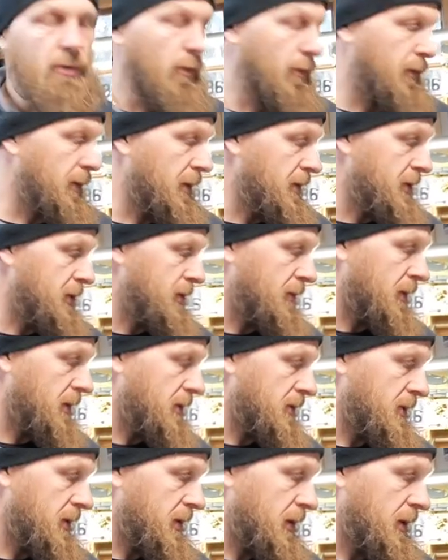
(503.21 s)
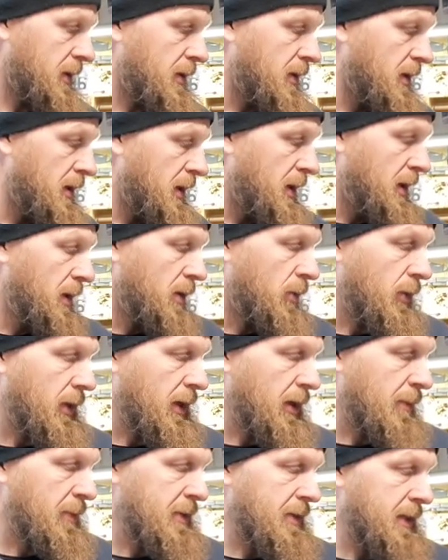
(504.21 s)
Hopefully she runs good. We'll
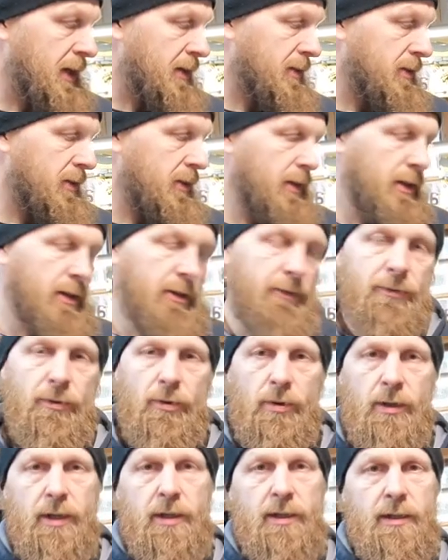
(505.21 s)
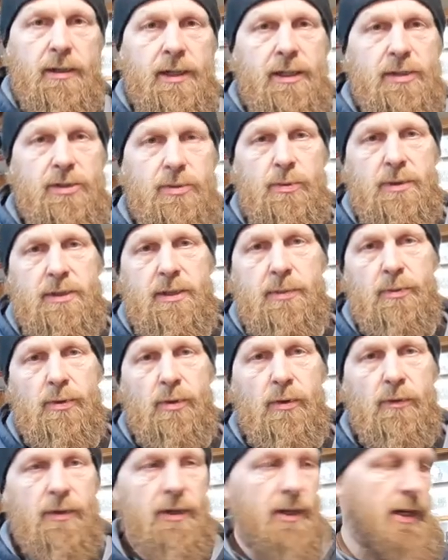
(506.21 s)
get a protector here for it in case we tip
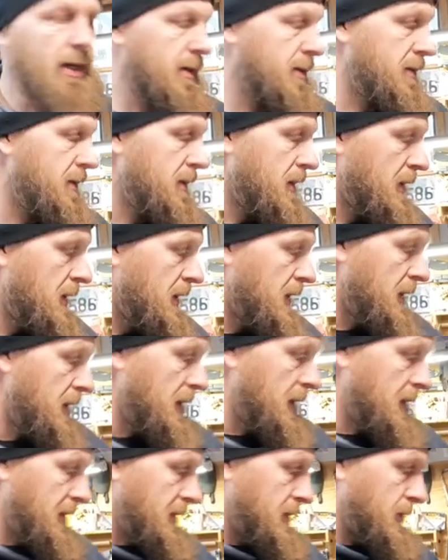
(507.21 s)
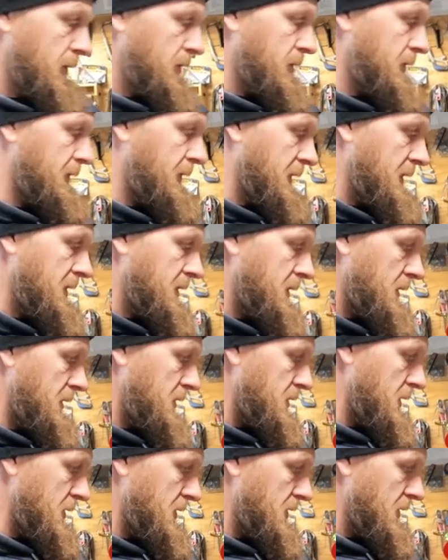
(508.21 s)
her over again. And then don't forget to
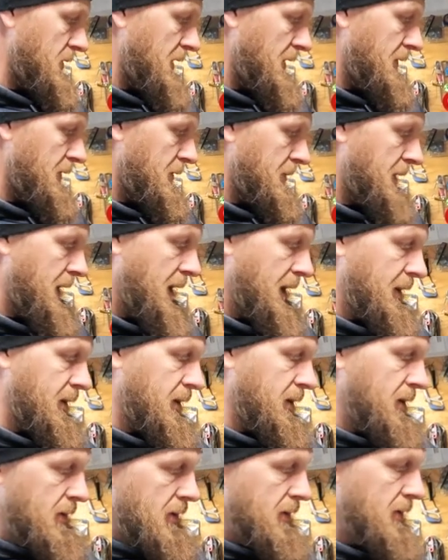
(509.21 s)
adjust your lever back